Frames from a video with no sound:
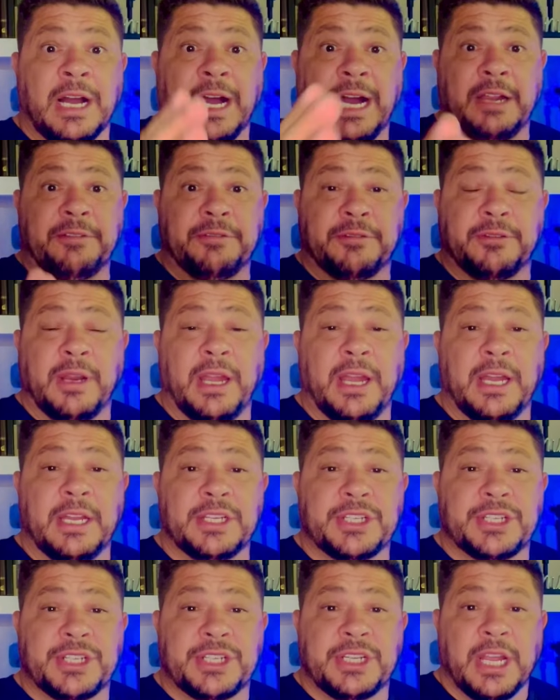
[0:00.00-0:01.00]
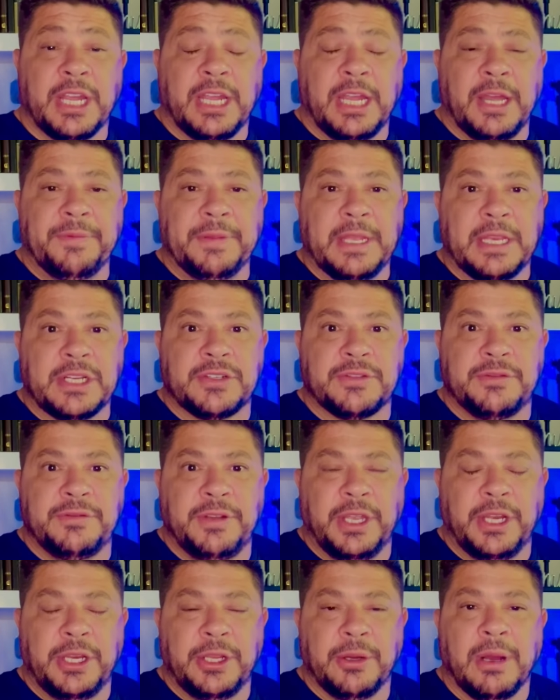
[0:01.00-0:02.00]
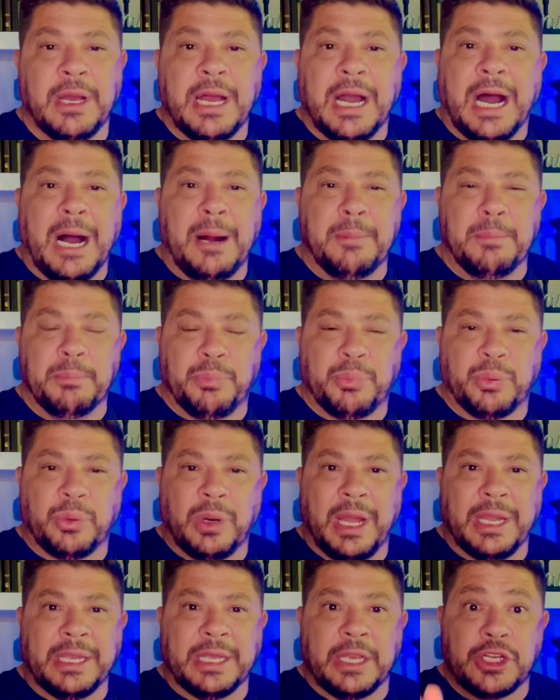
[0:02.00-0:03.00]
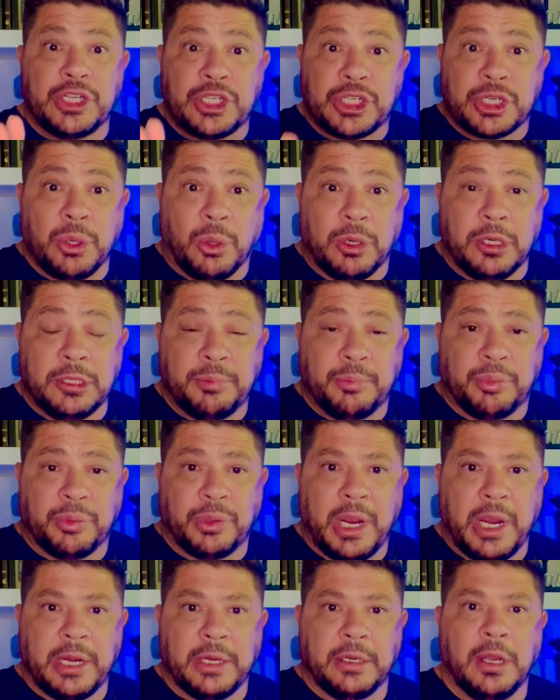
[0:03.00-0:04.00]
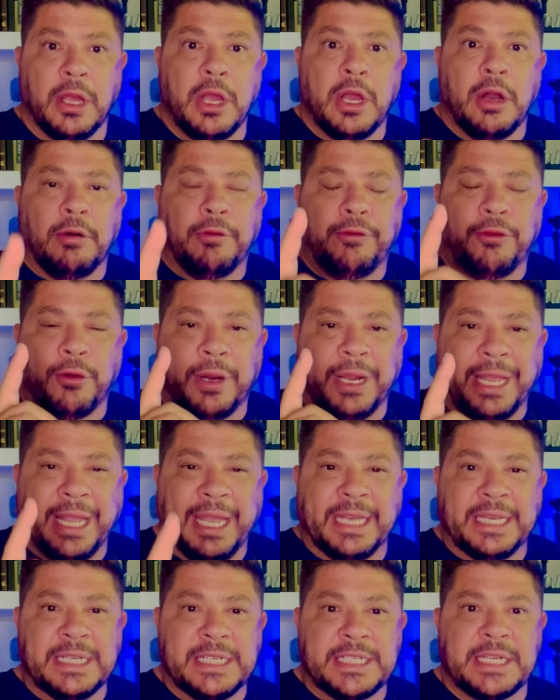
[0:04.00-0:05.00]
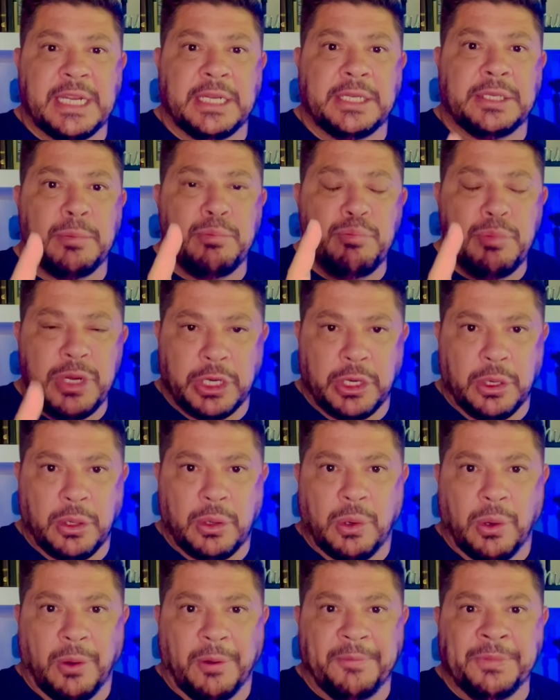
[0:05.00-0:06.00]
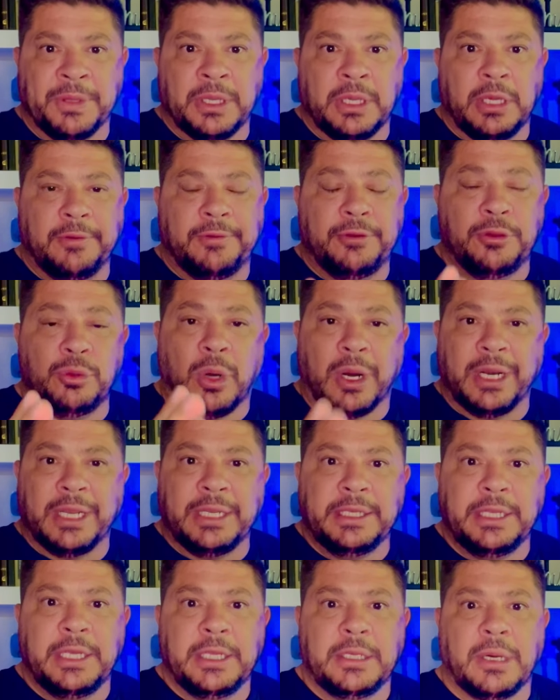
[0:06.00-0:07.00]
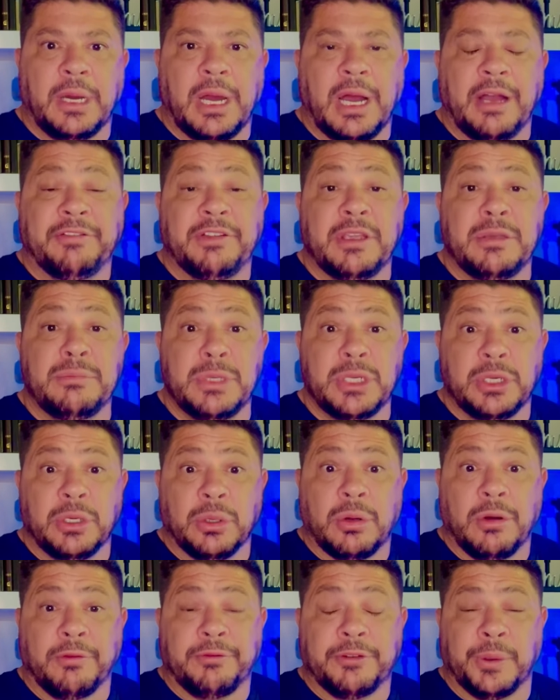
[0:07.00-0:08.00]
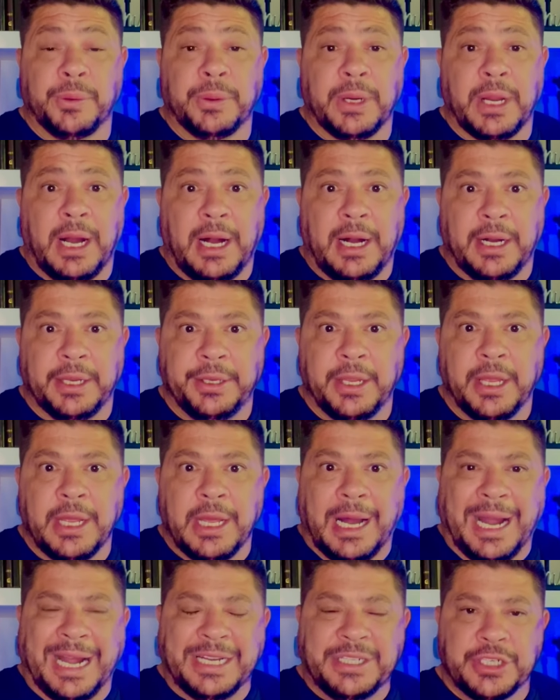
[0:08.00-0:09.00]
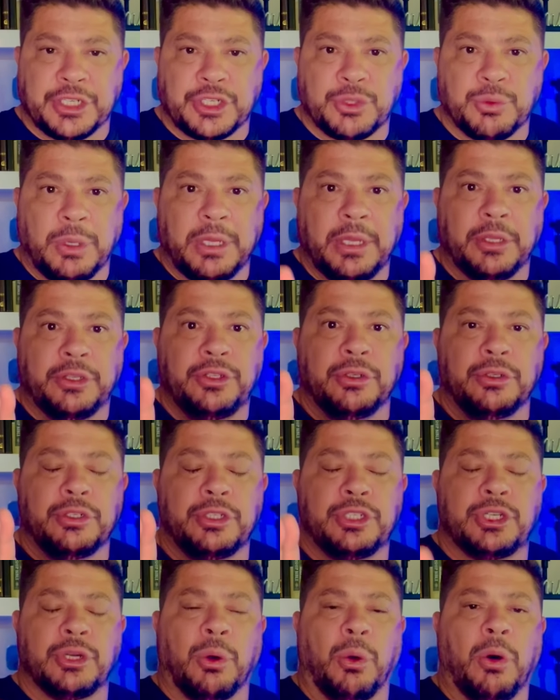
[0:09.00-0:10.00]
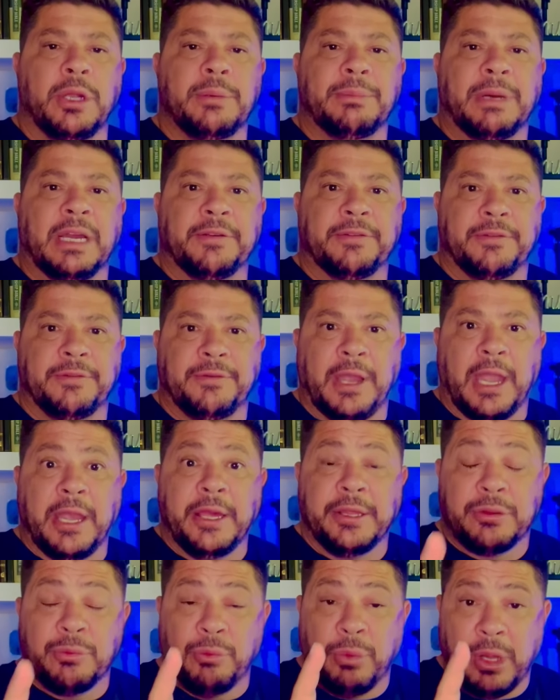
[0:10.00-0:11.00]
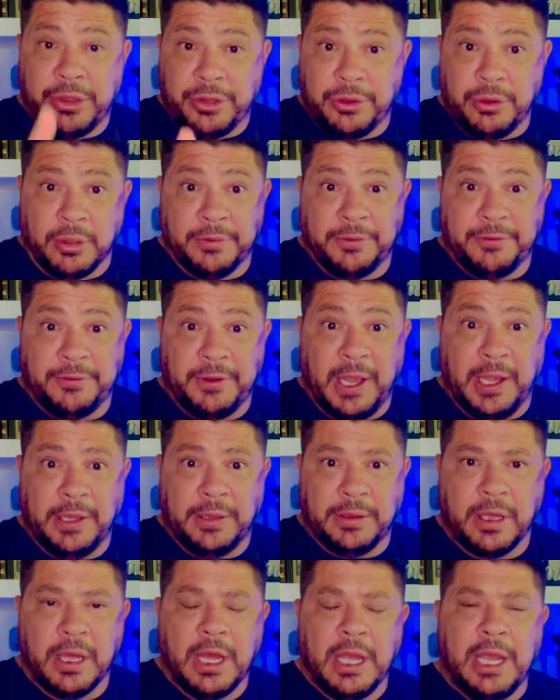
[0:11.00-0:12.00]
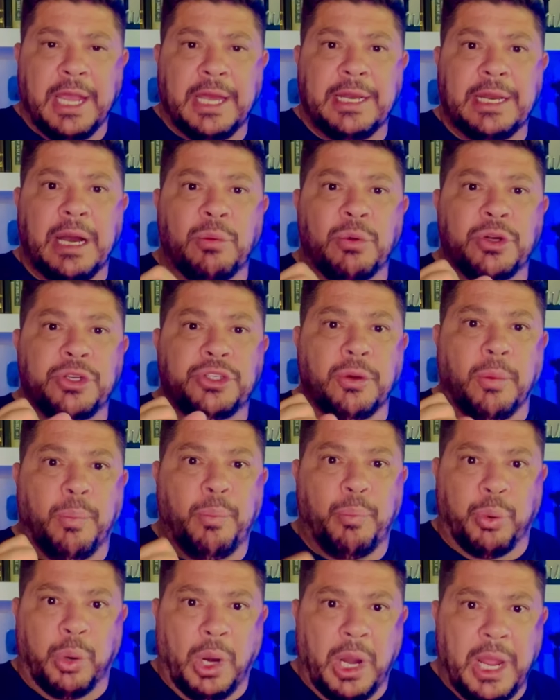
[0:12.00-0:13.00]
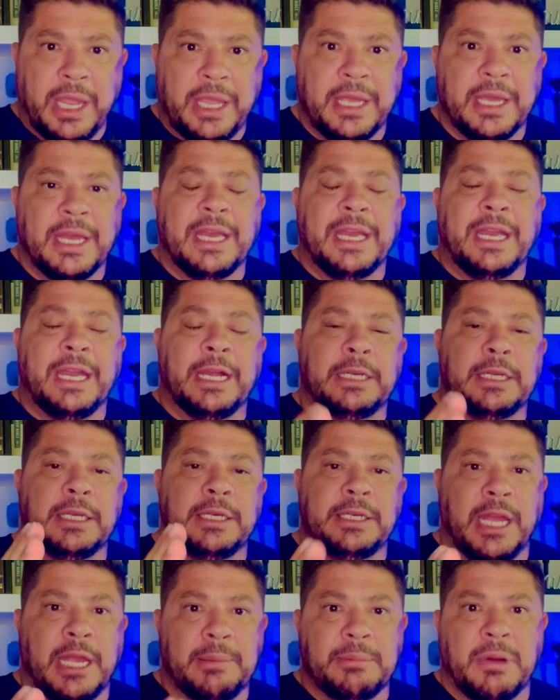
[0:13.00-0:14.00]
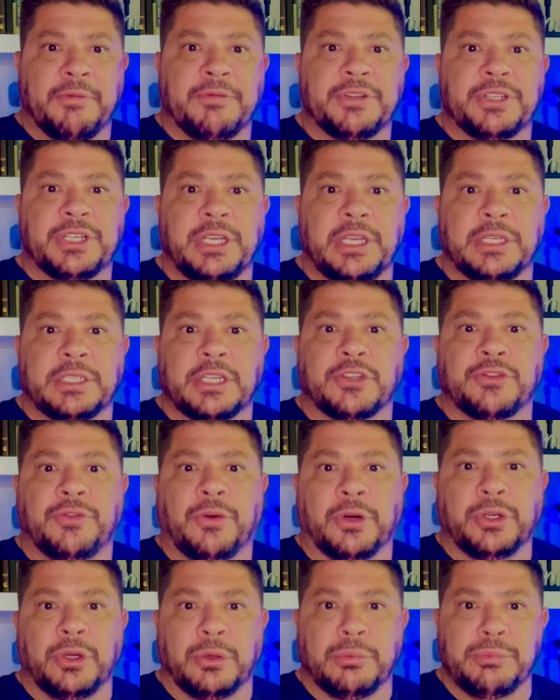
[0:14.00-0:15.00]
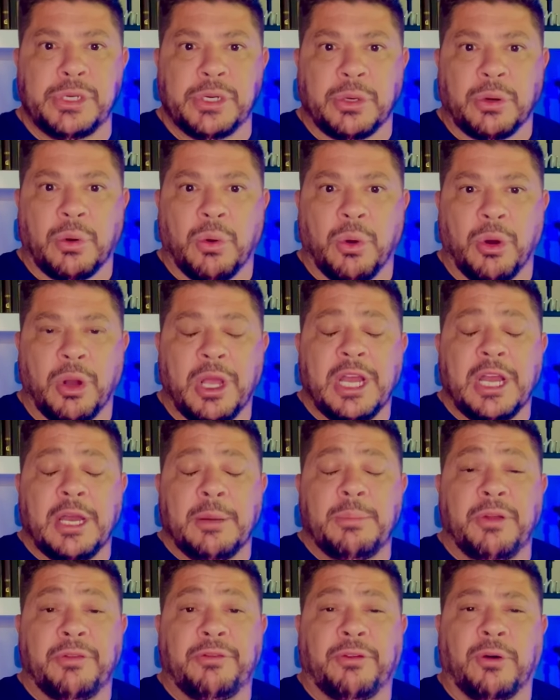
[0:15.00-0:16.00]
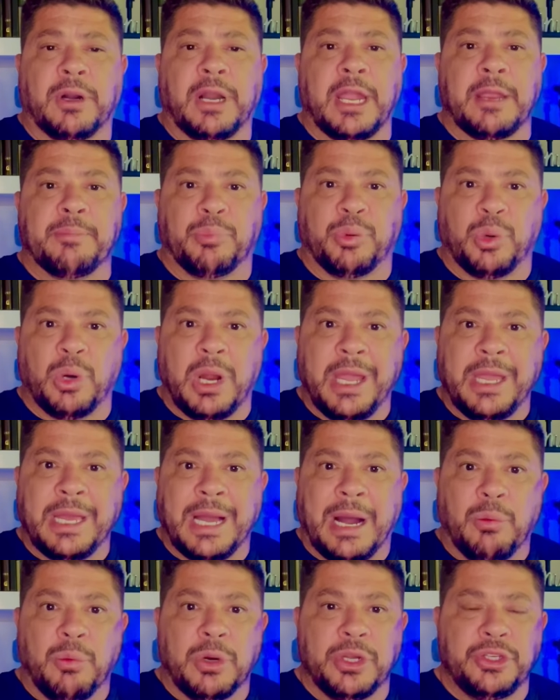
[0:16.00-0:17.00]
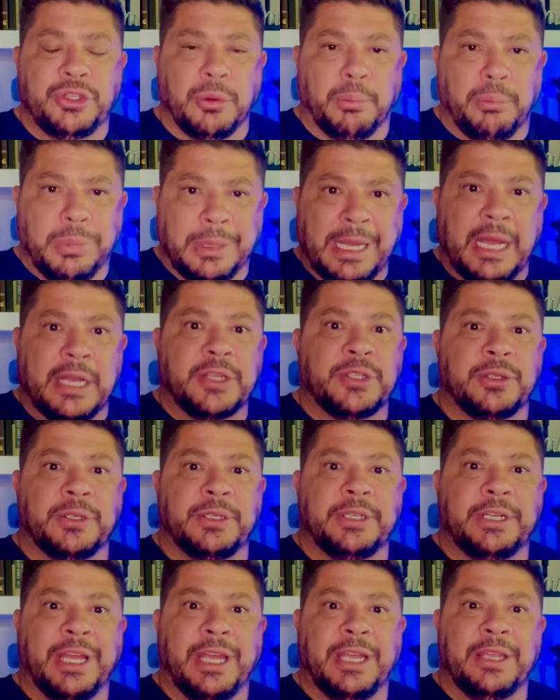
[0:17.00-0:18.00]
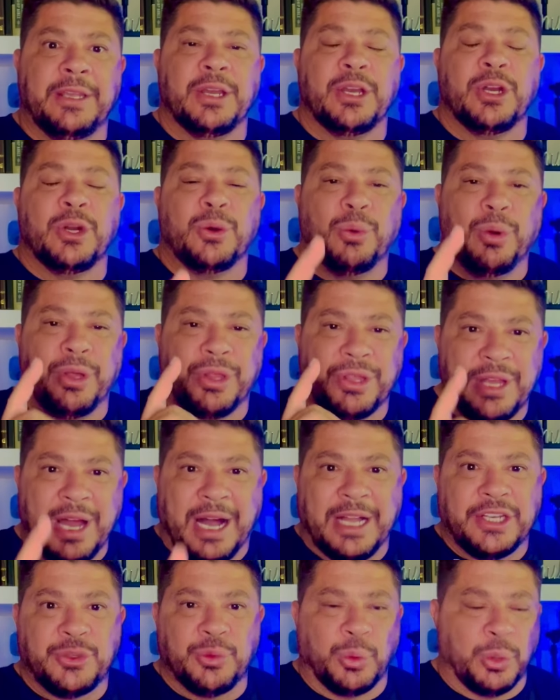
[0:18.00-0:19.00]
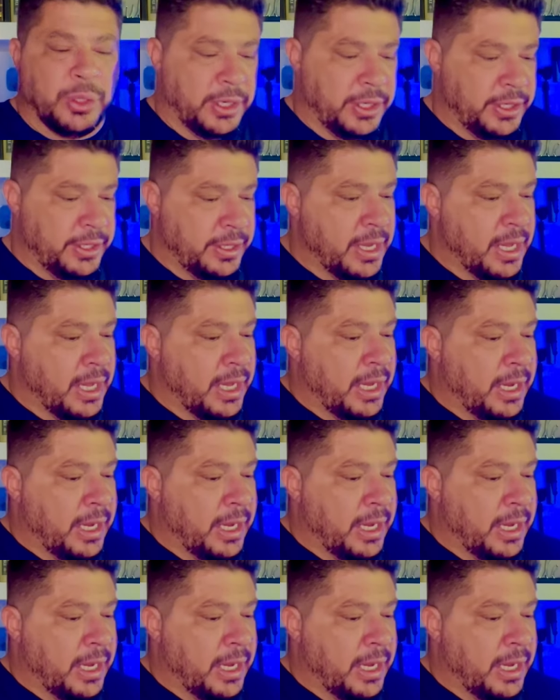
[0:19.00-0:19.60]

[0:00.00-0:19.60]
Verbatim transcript: Hi friends, in this video I'm praying a short prayer for instant miracle. If you are in need of a miracle from God, I just want to join my faith with your faith, and I want to pray in the name of Jesus for your miracle. Before I pray, I want to bless your day with God's word.